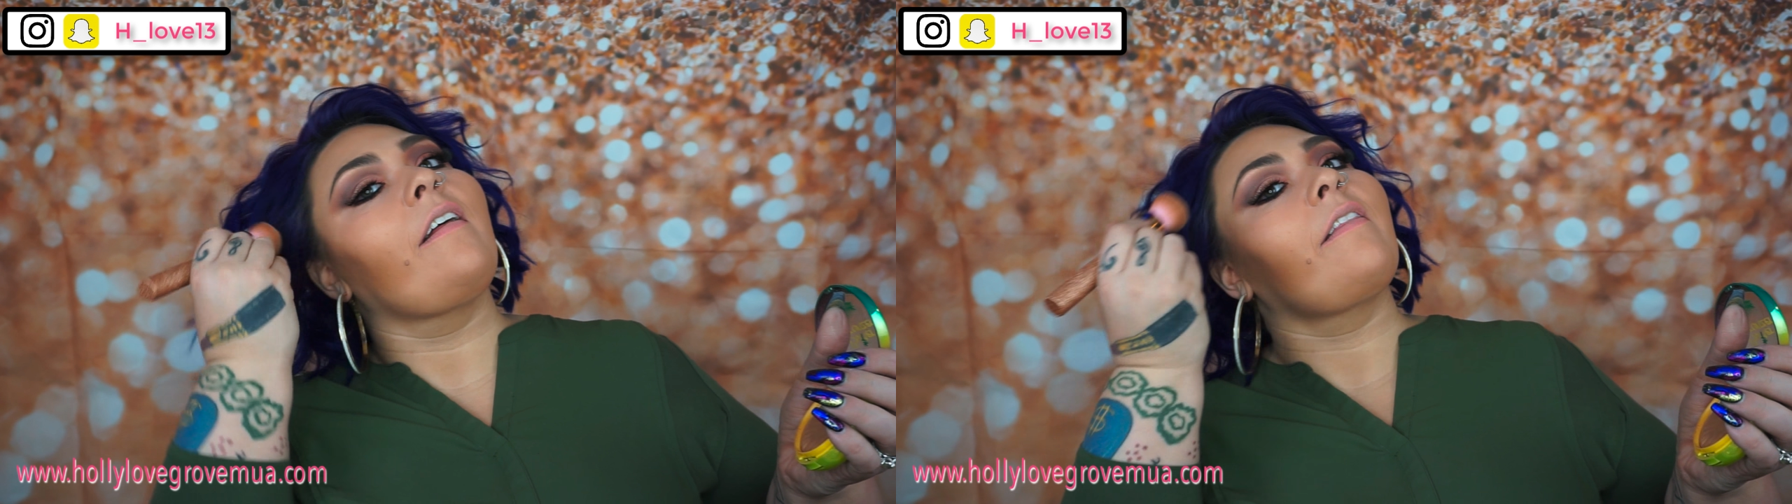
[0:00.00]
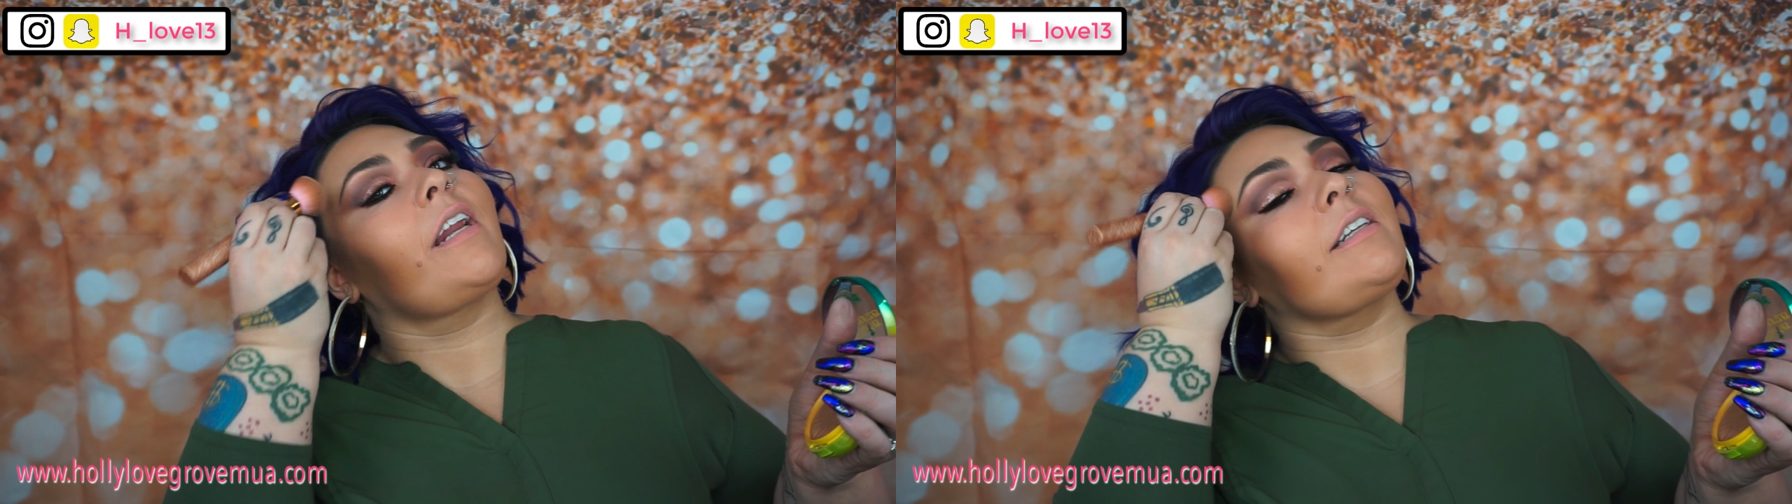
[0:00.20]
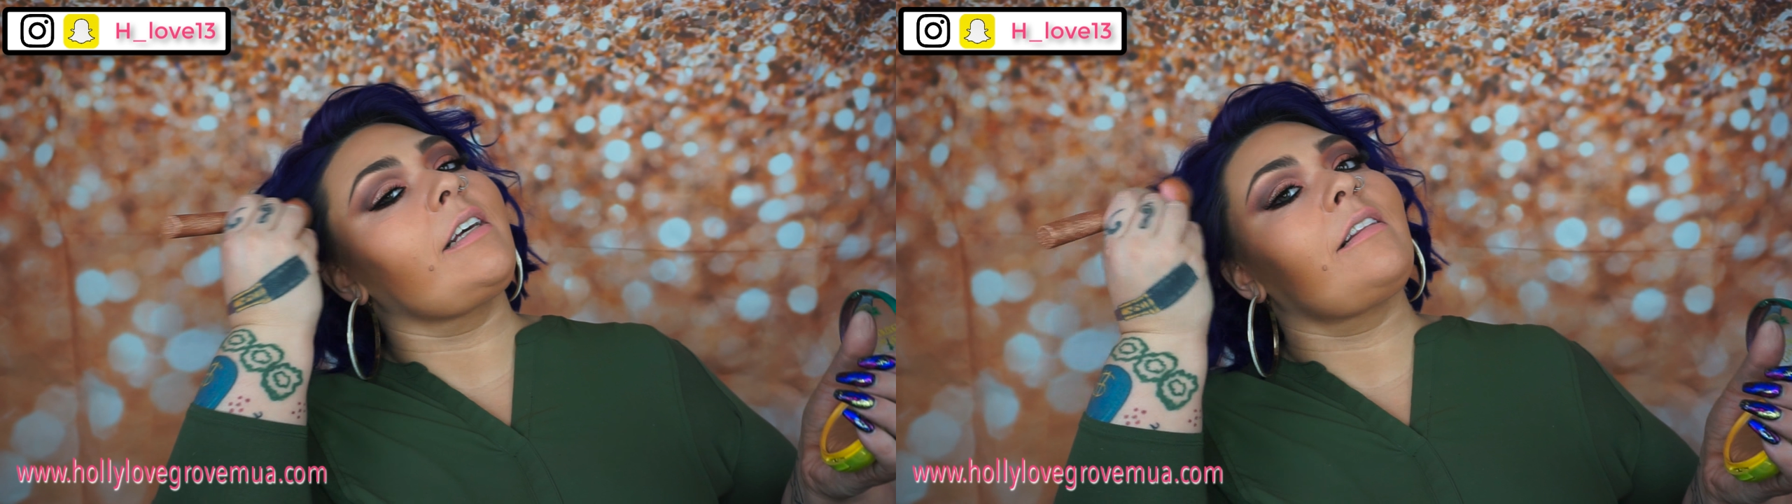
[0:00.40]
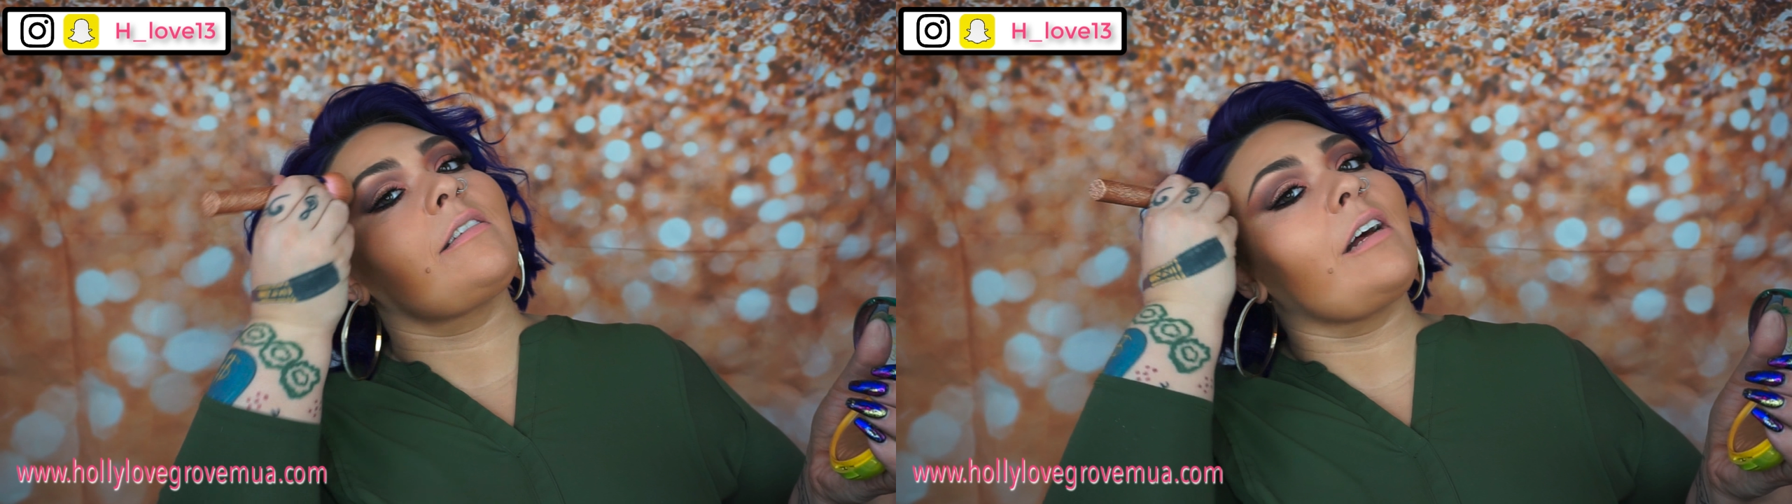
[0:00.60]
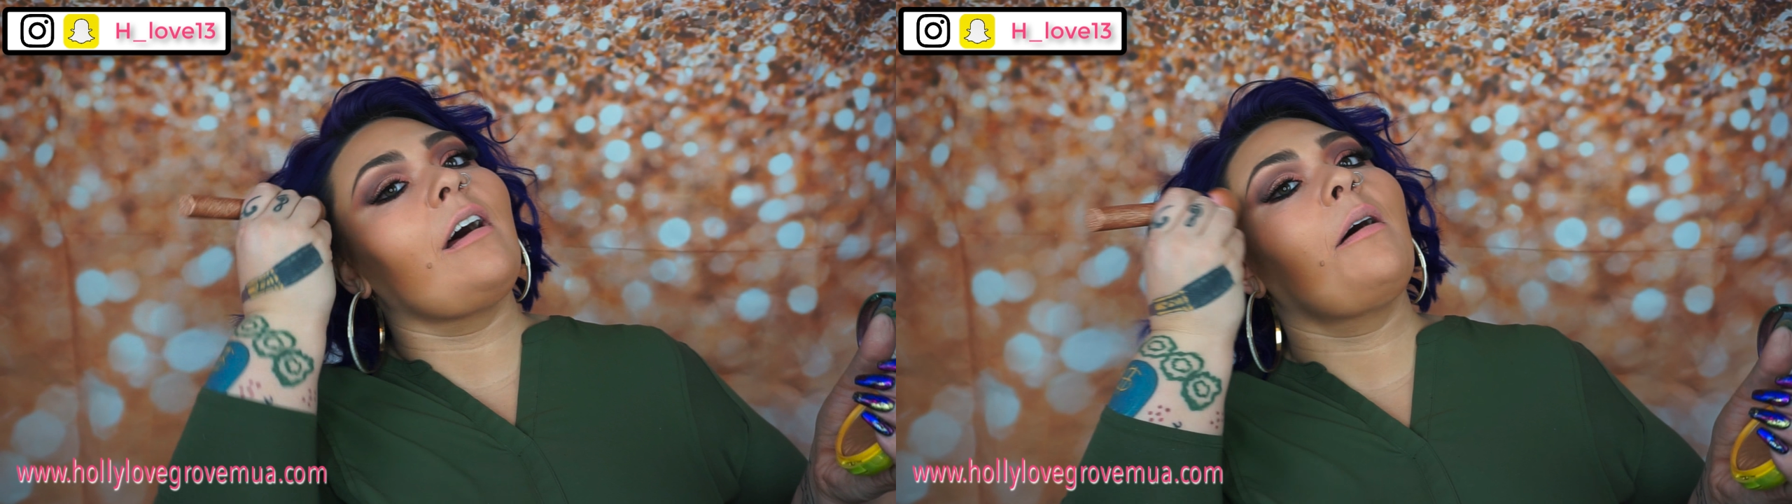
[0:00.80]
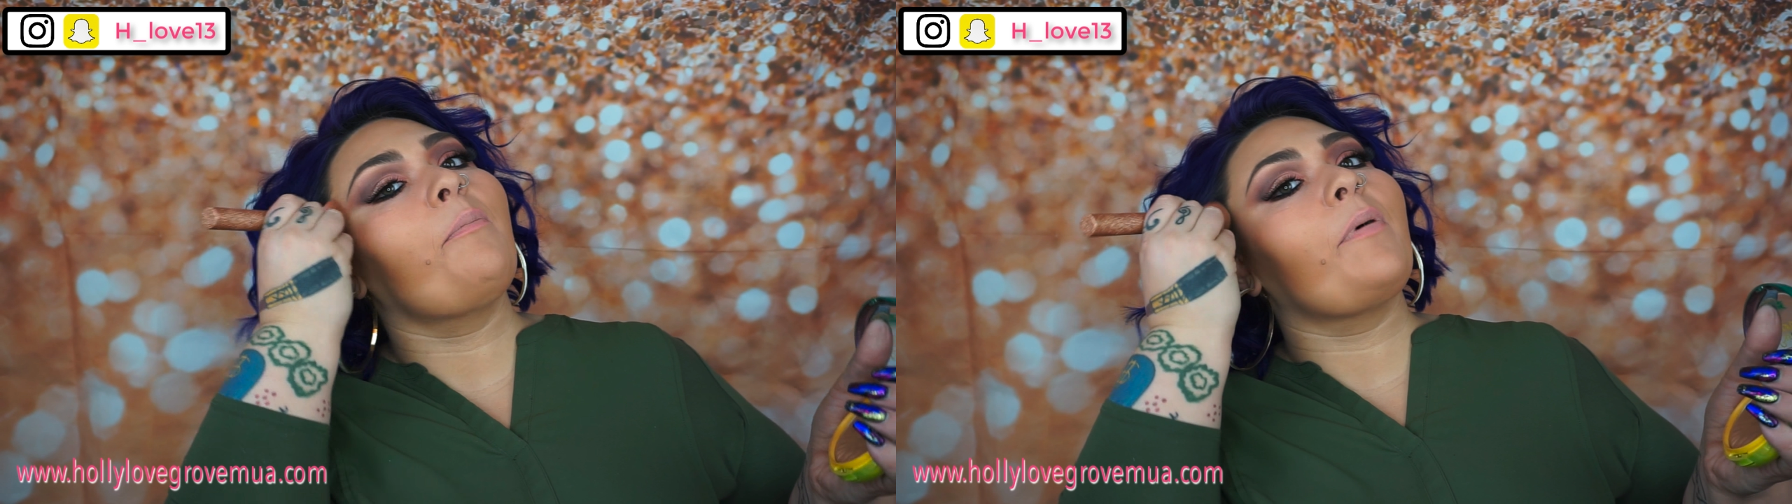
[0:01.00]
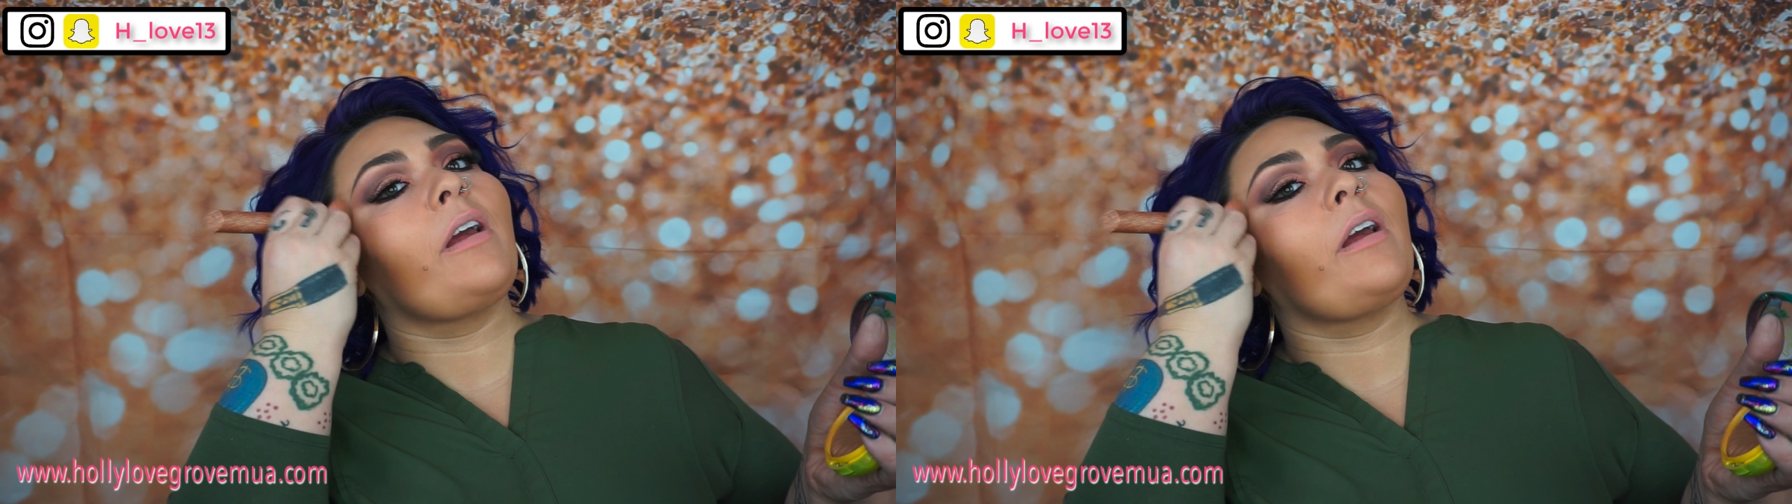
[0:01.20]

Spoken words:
that I take this up